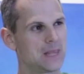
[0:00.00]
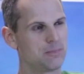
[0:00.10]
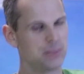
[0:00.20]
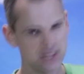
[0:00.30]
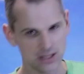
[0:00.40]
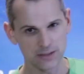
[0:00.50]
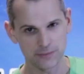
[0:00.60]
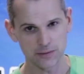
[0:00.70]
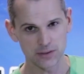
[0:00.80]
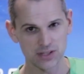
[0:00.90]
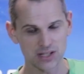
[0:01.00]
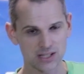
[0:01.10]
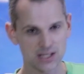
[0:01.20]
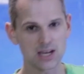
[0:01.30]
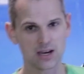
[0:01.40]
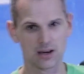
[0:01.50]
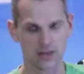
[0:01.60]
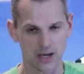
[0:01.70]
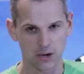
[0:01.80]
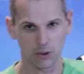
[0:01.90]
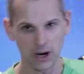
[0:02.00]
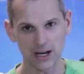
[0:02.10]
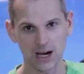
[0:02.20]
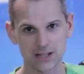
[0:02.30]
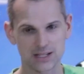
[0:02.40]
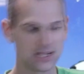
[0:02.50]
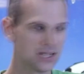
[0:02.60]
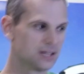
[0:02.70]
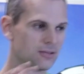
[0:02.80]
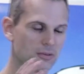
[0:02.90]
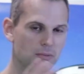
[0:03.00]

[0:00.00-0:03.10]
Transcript: Particularly 5th and 6th gear, they're quite hard to hit.